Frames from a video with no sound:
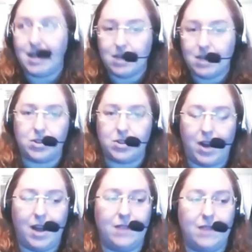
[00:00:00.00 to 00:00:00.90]

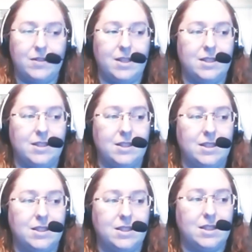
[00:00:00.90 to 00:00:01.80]
witchcraft is
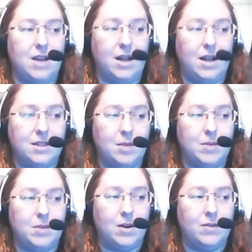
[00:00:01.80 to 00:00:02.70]
this
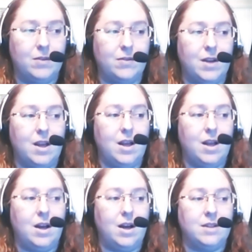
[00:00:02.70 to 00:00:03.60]
concept of
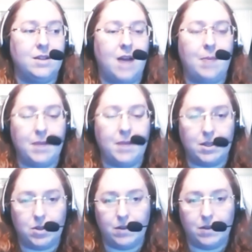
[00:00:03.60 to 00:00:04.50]
adopting
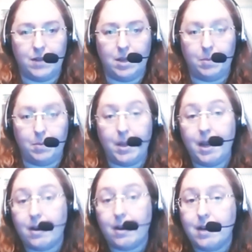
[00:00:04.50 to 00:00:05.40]
sort of the
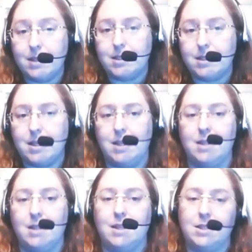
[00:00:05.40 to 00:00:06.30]
appearance and the
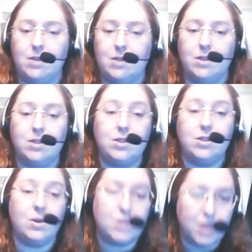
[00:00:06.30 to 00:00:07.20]
things that are
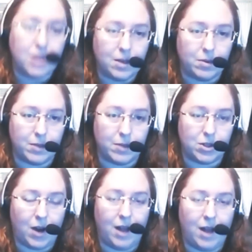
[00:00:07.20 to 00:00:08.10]
associated with
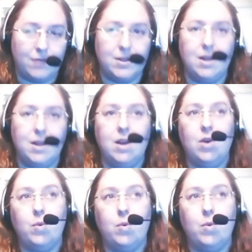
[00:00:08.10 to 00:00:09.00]
witchcraft
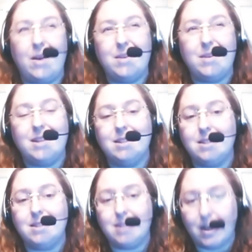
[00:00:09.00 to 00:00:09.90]
without
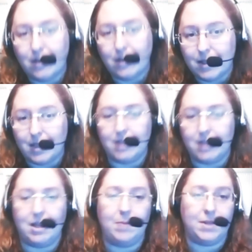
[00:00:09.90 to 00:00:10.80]
necessarily
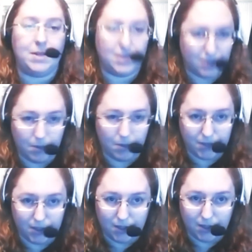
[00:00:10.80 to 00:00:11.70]
adopting the
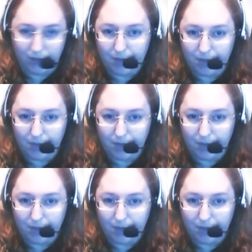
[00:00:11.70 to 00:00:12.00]
substance of it.